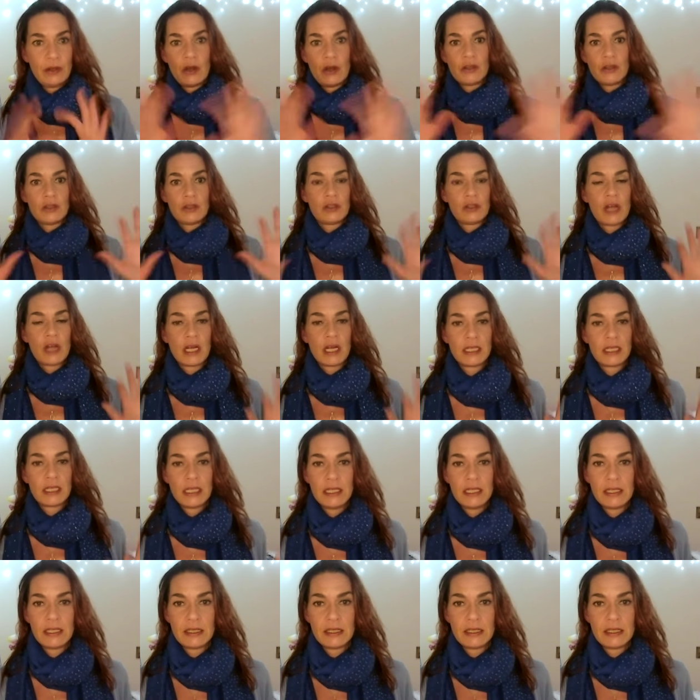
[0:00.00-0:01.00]
construct
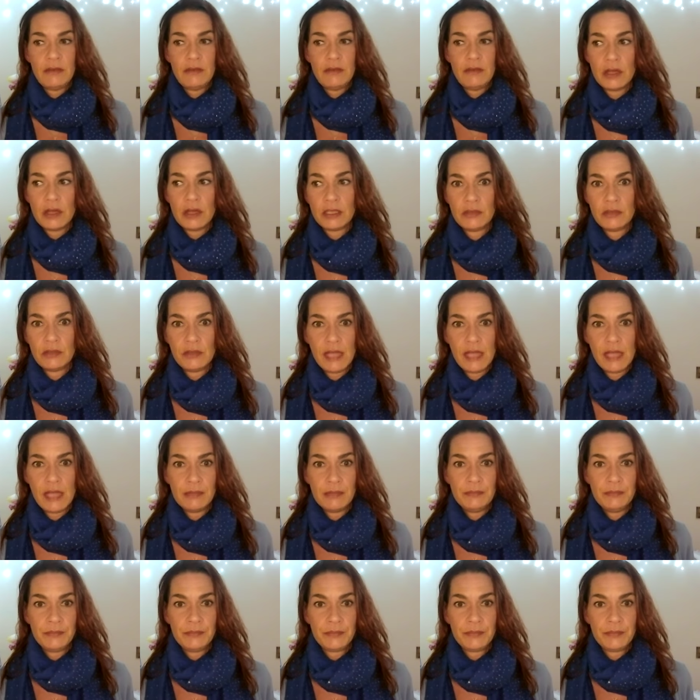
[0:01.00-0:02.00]
in this inverted
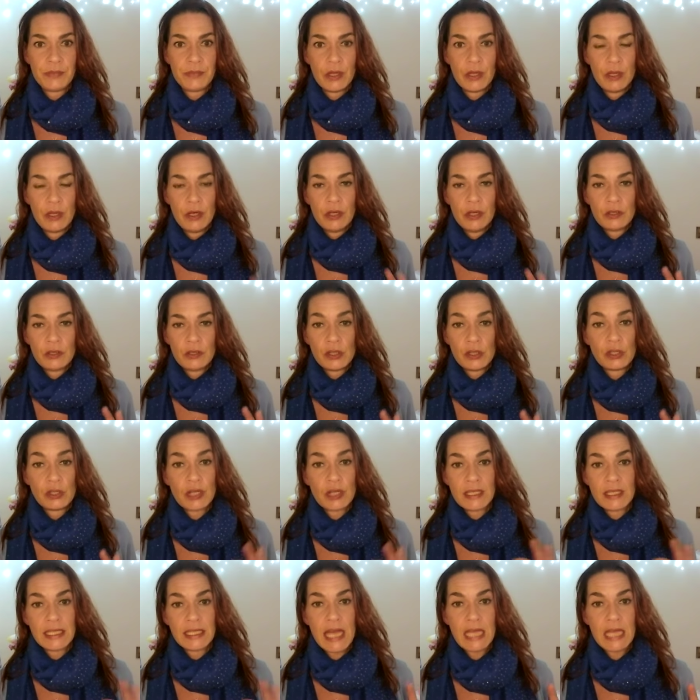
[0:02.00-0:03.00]
realm. So
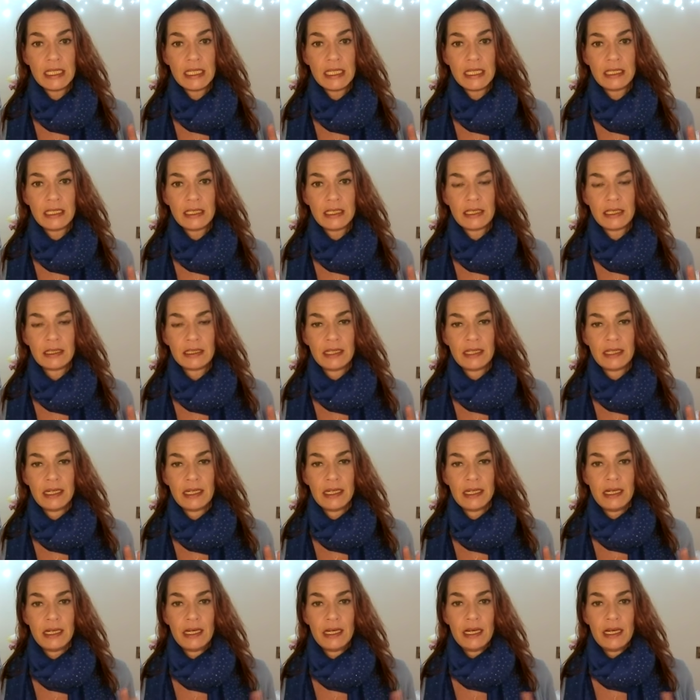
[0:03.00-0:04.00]
transcend it,
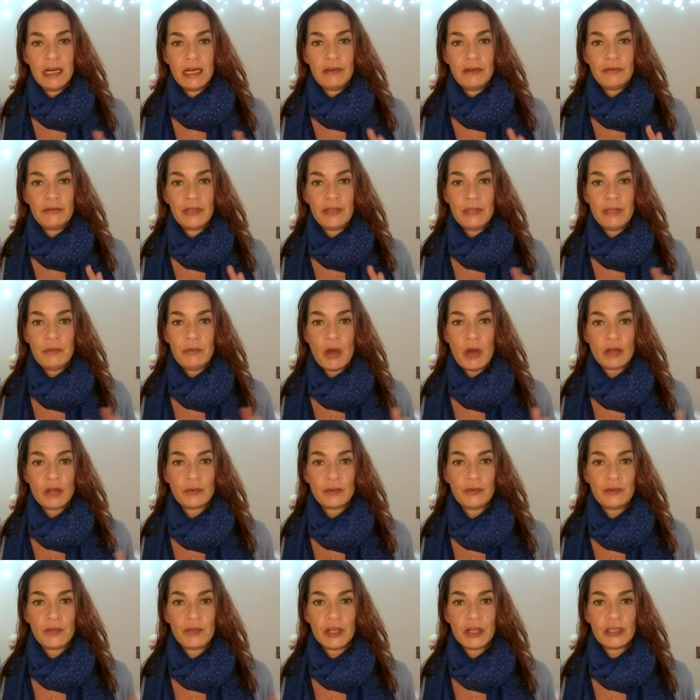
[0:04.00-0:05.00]
fully
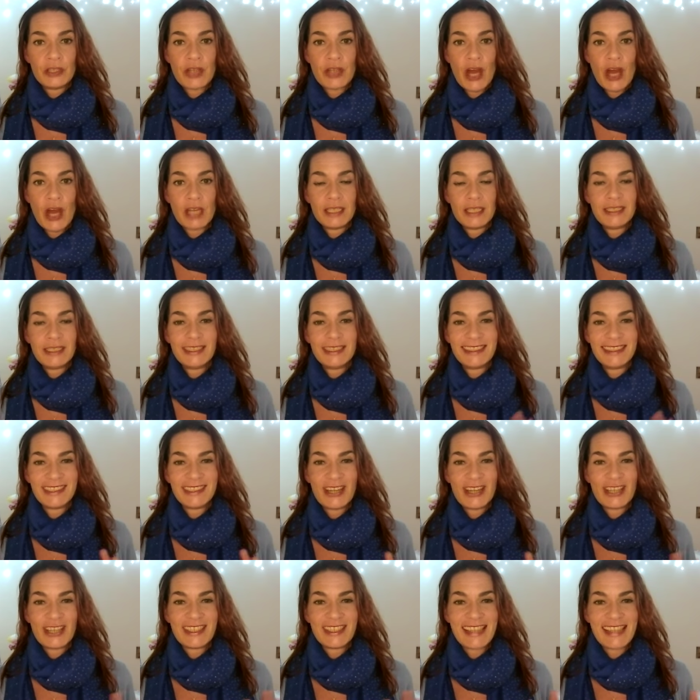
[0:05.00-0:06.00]
merged with your eternal
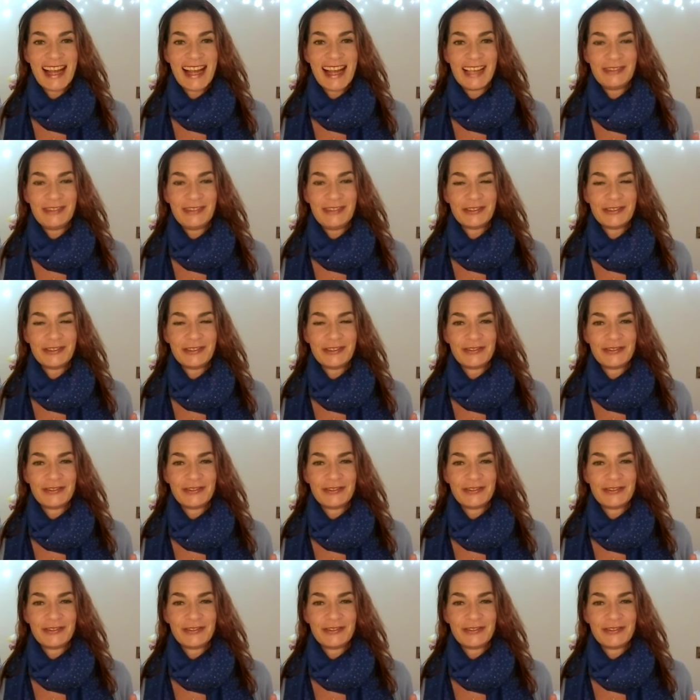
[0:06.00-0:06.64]
God self,